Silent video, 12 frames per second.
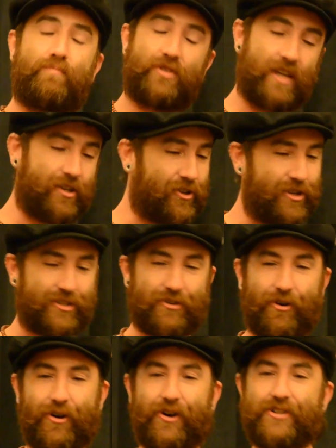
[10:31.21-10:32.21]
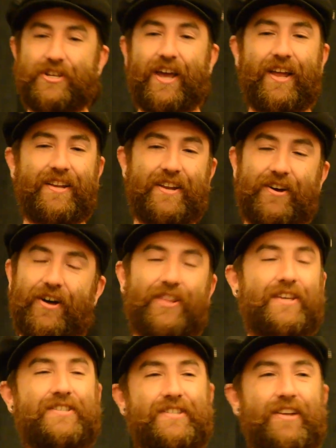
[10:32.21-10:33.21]
seizure disorders, and you know
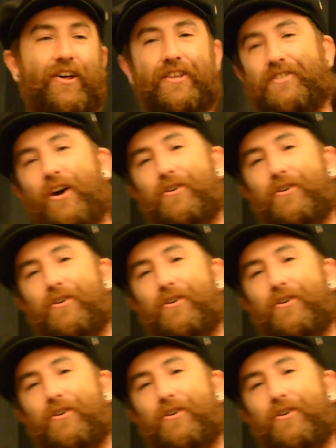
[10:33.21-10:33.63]
all this